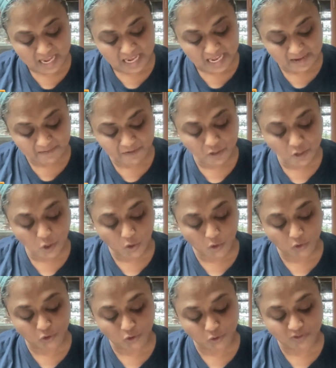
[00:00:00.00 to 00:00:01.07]
Even
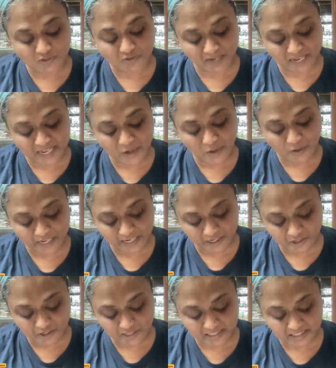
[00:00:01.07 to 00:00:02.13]
on those rare
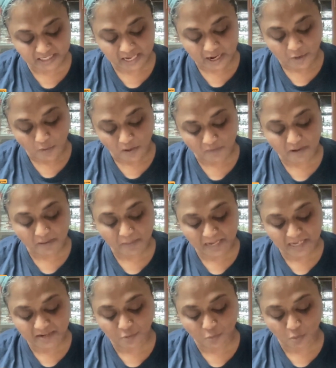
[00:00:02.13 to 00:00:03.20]
occasions when we
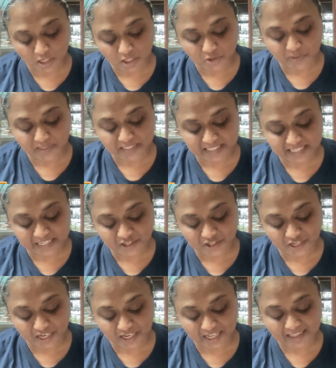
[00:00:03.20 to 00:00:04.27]
meet a virtuous
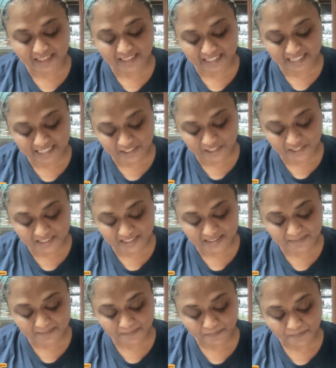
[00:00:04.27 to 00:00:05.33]
teacher and the
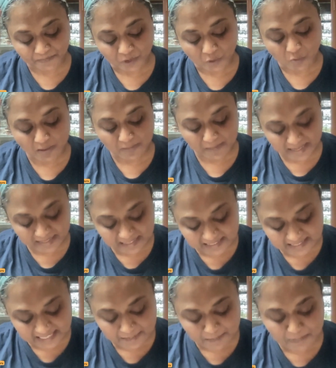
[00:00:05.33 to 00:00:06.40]
teachings, we make the
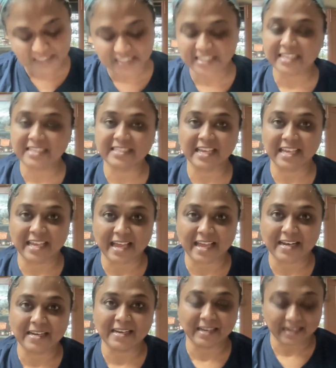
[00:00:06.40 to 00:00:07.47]
same mistakes
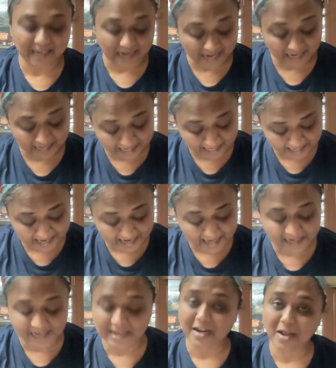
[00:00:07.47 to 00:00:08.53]
again and
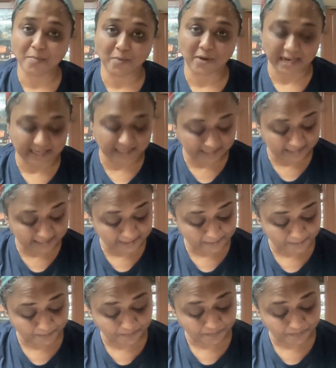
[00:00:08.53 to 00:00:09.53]
again in our practice.